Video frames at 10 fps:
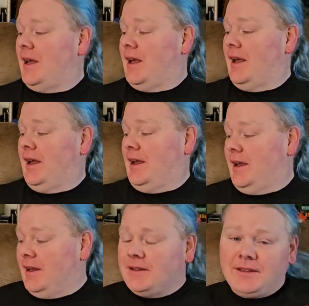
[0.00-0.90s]

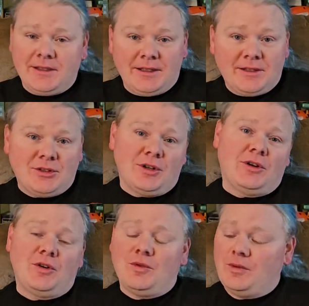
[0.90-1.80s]
And
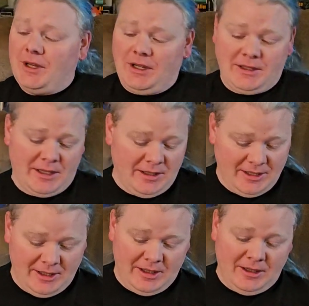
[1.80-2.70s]
so we need to
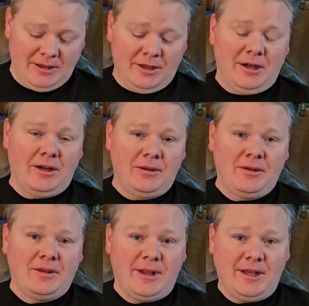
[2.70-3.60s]
consider,
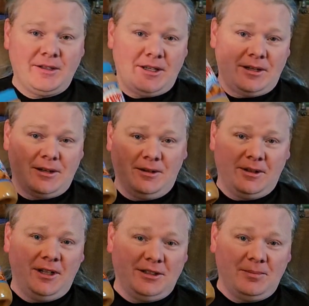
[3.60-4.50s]
things that don't
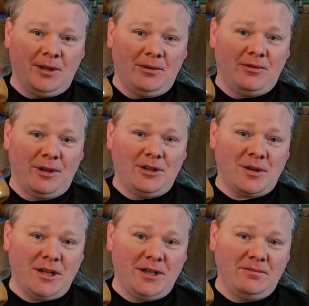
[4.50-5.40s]
need to be
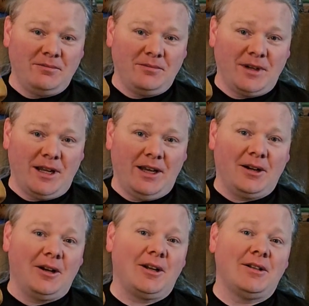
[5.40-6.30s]
refrigerated and
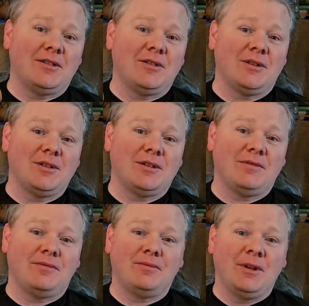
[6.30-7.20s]
are a good source
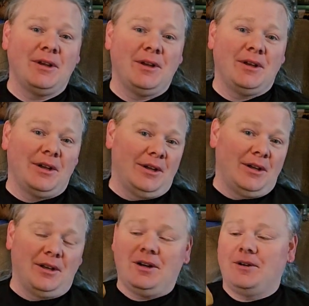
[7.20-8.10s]
of,
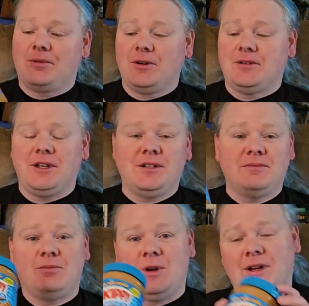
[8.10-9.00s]
protein
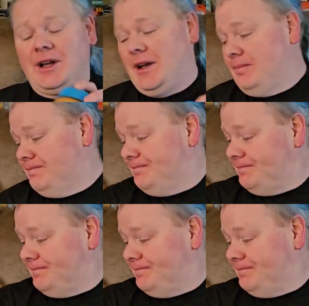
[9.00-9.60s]
and whatnot.